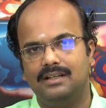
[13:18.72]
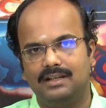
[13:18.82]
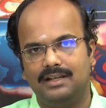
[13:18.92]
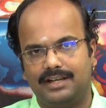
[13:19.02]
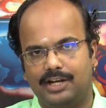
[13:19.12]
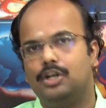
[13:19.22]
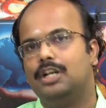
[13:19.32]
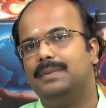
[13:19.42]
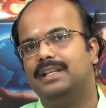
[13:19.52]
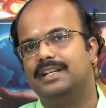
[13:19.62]
uh,
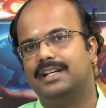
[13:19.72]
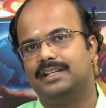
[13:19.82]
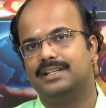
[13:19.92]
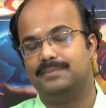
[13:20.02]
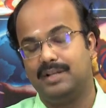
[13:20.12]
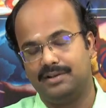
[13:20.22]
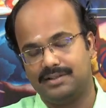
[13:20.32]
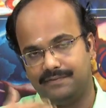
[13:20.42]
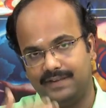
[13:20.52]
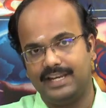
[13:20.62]
recorded by the detectors because
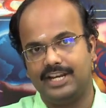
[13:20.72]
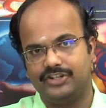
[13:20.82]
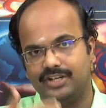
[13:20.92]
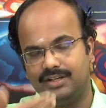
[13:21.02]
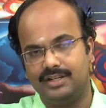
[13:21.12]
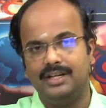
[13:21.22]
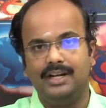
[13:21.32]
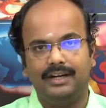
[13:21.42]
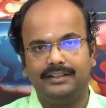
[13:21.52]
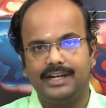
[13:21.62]
of variation in
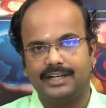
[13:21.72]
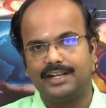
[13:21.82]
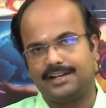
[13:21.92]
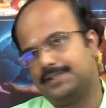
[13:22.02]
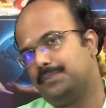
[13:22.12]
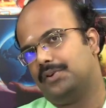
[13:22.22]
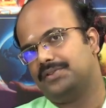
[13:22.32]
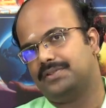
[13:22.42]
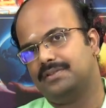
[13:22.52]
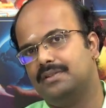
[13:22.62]
detector
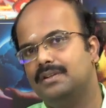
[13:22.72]
response.